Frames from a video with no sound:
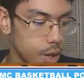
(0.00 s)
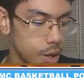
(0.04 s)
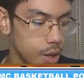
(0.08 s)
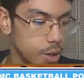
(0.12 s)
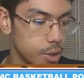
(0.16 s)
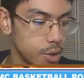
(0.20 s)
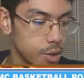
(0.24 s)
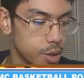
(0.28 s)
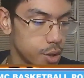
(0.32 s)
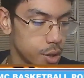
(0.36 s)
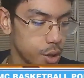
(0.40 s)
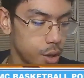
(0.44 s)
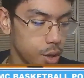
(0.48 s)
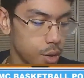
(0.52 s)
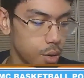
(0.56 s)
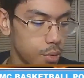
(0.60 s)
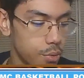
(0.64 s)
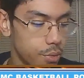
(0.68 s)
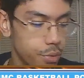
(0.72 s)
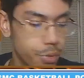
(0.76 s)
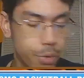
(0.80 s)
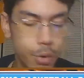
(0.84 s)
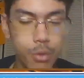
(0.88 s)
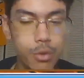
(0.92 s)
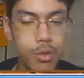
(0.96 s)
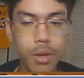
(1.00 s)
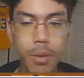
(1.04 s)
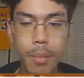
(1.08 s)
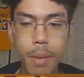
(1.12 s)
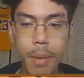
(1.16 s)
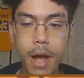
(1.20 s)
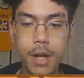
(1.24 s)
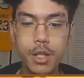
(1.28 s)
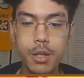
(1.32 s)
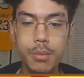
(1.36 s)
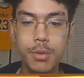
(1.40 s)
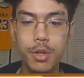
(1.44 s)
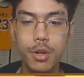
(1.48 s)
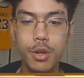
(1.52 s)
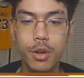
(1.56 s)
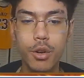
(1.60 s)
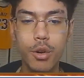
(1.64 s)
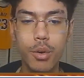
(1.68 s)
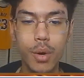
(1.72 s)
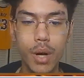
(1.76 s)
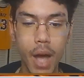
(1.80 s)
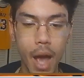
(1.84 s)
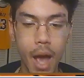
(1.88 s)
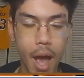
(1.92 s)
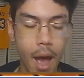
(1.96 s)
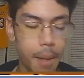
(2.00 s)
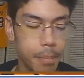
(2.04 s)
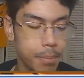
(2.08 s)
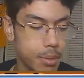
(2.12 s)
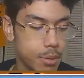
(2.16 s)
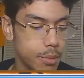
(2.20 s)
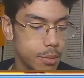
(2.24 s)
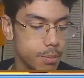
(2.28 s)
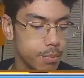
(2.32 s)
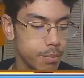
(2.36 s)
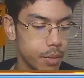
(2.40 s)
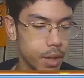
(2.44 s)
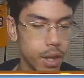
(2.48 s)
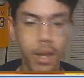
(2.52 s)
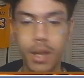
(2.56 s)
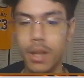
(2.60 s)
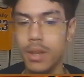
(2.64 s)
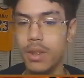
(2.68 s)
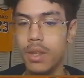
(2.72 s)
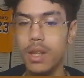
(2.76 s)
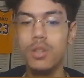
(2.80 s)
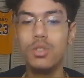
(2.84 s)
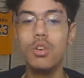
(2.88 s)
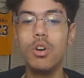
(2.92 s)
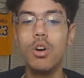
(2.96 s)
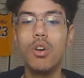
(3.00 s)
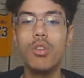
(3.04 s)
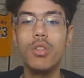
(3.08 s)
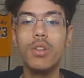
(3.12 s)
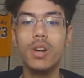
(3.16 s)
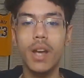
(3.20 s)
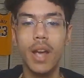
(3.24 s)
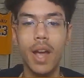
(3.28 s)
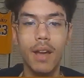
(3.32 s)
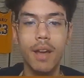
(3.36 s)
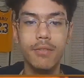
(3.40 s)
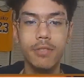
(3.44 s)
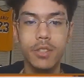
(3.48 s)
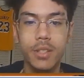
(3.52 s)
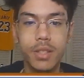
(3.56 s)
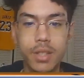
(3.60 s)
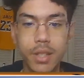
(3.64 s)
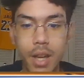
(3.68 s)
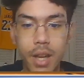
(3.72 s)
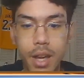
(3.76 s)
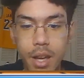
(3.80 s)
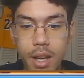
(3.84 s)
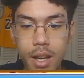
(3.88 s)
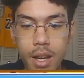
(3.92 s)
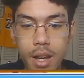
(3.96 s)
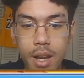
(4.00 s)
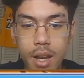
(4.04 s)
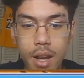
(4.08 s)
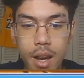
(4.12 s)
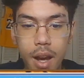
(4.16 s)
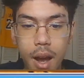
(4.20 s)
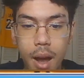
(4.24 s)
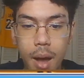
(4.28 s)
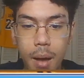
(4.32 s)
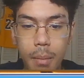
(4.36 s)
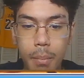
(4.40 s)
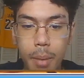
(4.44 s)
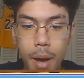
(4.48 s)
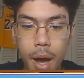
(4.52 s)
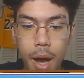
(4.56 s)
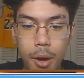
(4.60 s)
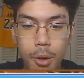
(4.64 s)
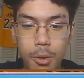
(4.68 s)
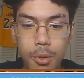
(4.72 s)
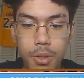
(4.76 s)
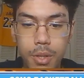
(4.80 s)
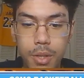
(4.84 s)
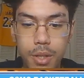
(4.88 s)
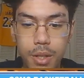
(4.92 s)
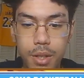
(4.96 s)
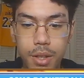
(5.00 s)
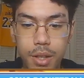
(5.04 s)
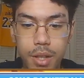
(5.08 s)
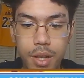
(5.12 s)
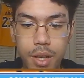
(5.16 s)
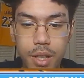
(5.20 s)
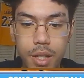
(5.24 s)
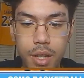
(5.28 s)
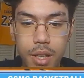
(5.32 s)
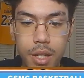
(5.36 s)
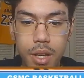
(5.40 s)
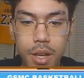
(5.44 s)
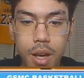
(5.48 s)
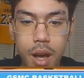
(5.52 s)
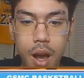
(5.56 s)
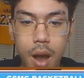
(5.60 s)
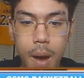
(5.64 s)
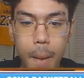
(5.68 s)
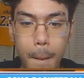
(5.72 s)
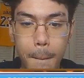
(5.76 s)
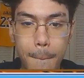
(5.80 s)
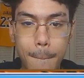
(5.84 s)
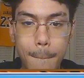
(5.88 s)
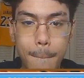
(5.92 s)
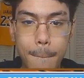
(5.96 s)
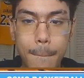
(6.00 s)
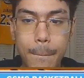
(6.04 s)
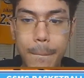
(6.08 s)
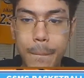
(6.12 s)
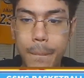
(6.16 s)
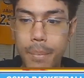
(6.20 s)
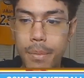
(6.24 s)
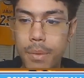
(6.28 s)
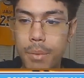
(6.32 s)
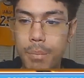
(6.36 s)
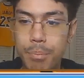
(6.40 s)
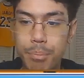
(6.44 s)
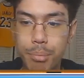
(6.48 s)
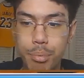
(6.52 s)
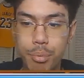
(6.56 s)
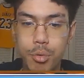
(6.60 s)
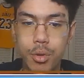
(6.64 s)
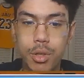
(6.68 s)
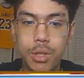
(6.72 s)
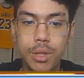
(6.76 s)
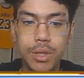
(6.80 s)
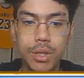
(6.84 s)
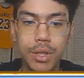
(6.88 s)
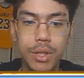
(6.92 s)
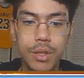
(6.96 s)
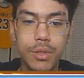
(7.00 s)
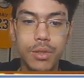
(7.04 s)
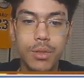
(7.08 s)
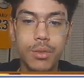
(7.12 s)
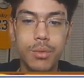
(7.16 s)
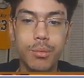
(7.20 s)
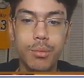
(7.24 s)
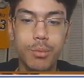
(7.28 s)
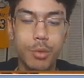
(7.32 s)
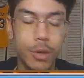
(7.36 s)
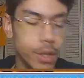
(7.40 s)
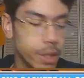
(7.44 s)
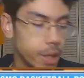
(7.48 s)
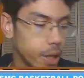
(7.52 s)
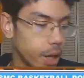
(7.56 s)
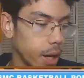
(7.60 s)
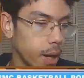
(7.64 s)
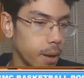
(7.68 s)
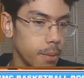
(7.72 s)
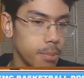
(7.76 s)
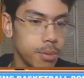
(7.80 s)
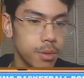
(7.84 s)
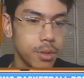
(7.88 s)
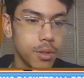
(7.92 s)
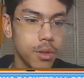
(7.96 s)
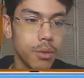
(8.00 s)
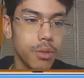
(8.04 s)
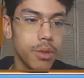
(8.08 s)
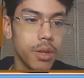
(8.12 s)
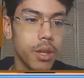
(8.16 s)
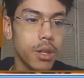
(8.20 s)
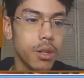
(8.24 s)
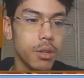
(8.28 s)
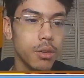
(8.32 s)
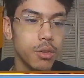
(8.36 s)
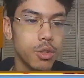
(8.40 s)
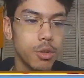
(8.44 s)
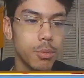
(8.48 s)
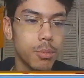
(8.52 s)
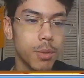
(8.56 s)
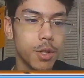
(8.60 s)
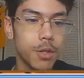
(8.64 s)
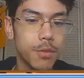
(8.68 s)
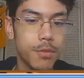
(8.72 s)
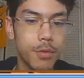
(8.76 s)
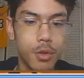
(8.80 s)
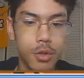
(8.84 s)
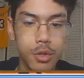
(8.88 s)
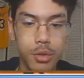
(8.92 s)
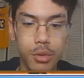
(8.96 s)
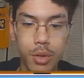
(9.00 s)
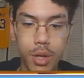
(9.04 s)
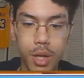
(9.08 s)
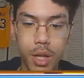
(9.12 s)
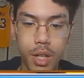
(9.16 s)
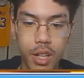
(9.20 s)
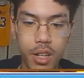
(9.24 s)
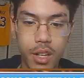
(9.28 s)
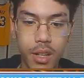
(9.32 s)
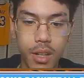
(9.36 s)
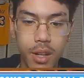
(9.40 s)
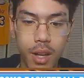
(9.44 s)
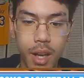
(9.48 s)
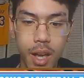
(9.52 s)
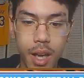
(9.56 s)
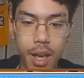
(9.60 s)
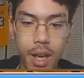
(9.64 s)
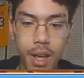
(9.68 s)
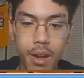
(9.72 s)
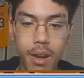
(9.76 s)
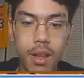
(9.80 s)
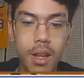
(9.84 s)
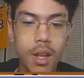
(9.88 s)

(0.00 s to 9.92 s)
So those are the matchups that are going to happen, and that's all that I have to say about the um, preseason recap. So thank you so much for tuning in. And